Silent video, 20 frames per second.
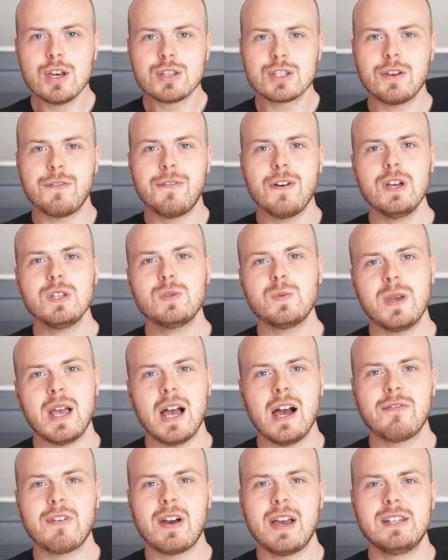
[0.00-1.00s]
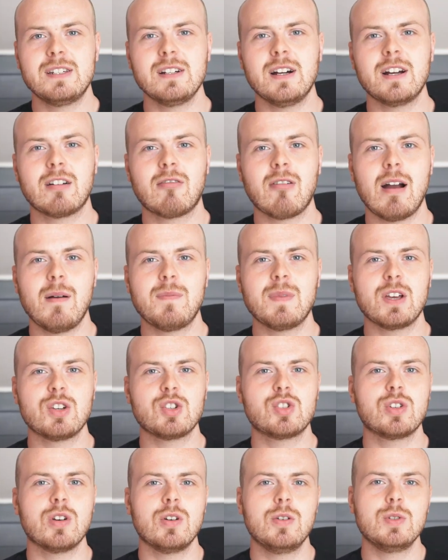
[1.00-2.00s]
So first we have a diagram that
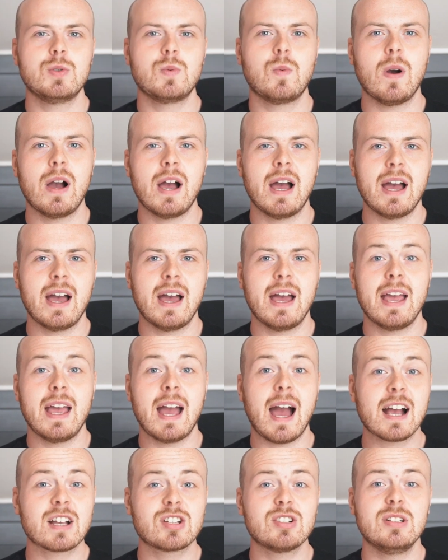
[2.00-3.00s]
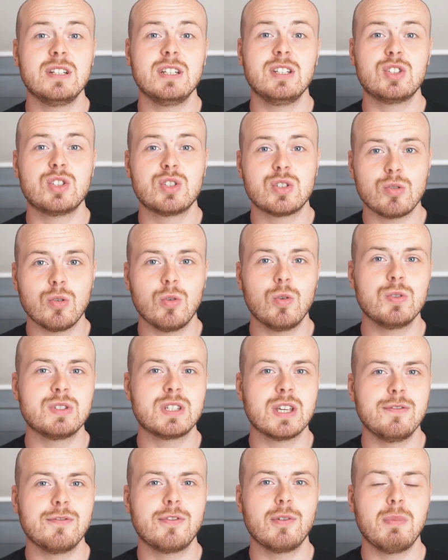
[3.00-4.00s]
shows where it actually
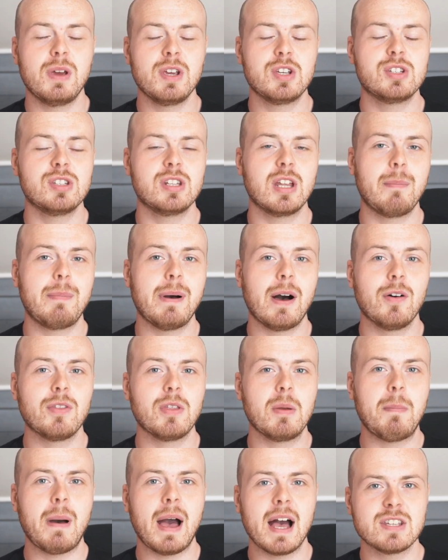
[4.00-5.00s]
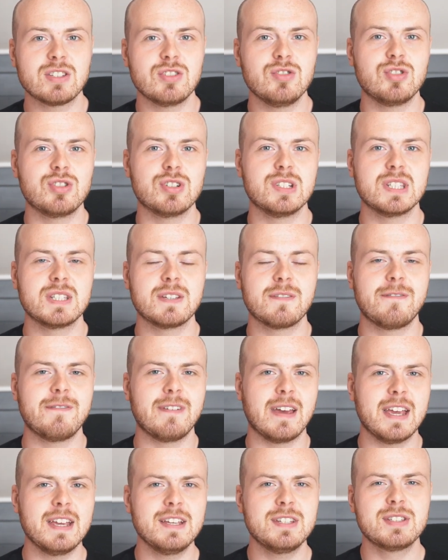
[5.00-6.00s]
stores information about the passenger's
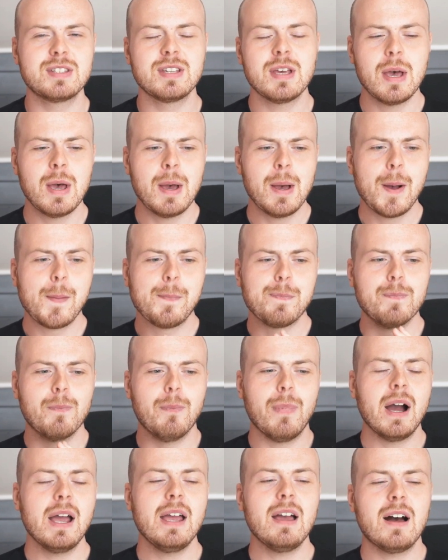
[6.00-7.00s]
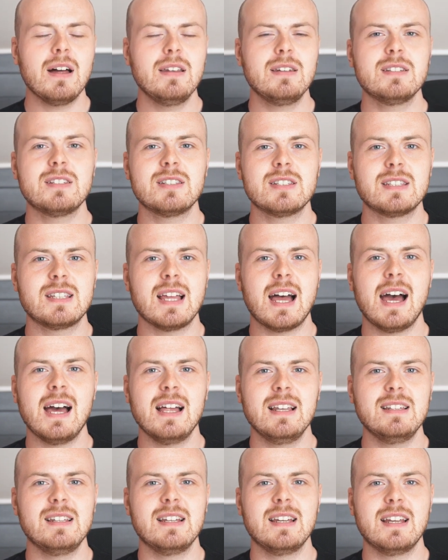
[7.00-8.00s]
face. My
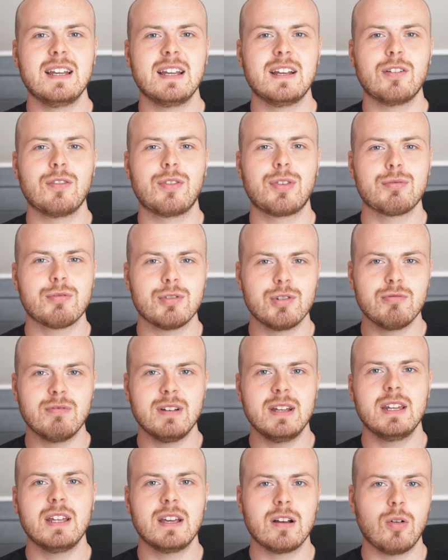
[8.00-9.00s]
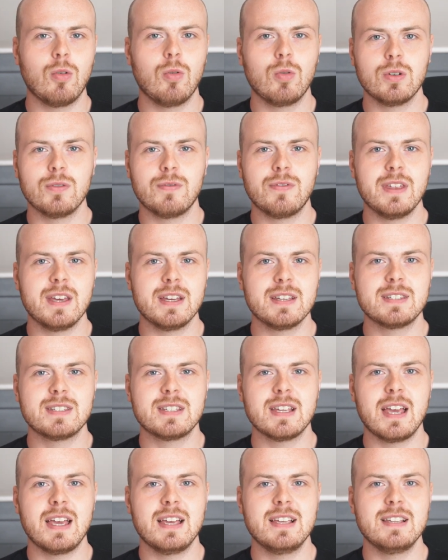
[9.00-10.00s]
understanding through reading all of
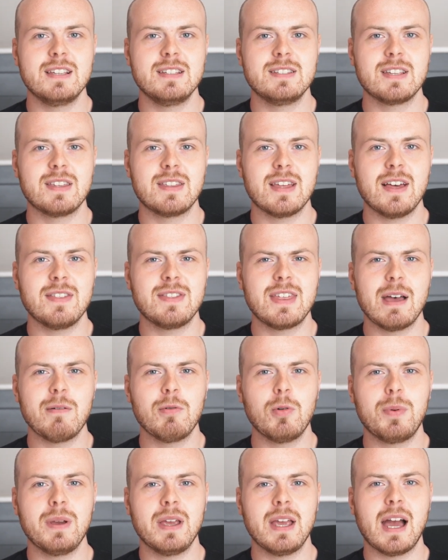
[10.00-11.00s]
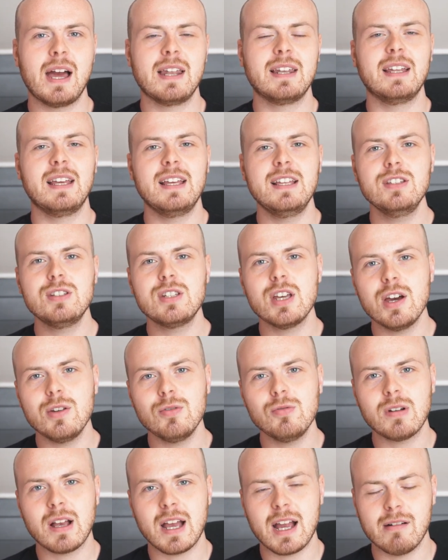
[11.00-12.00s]
this is that there will be an
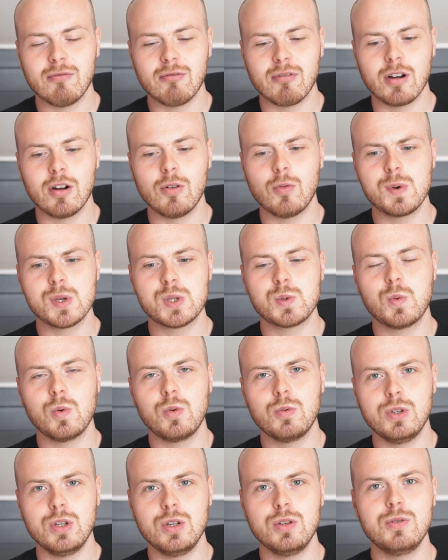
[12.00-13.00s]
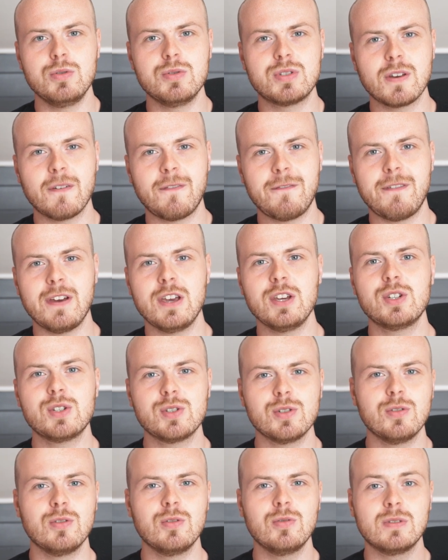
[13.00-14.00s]
internal camera which will use
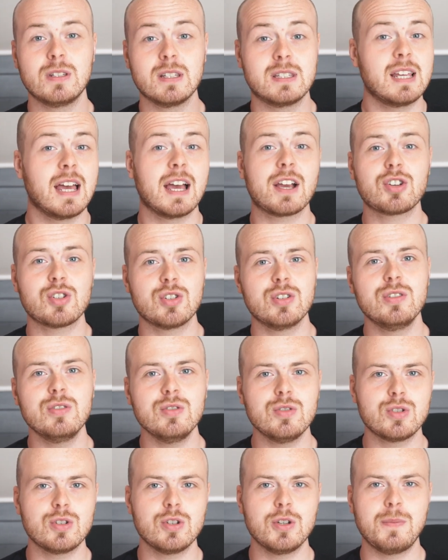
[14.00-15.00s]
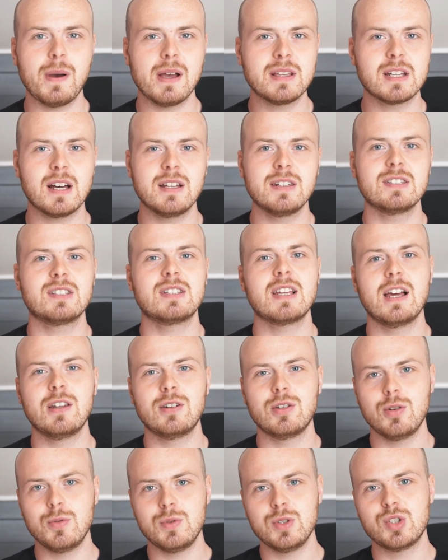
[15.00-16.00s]
facial detection to better
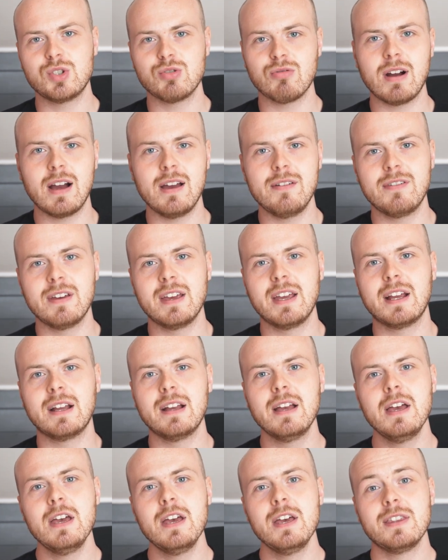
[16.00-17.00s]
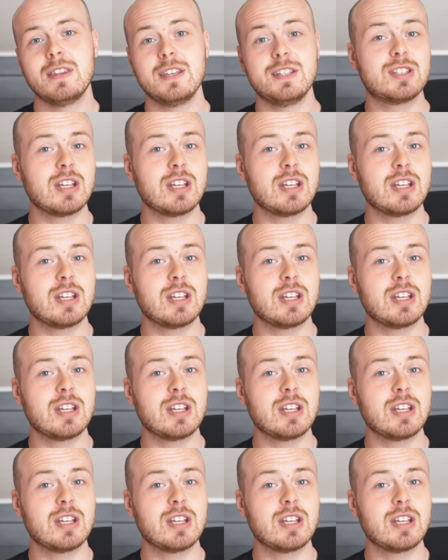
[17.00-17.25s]
understand who is driving the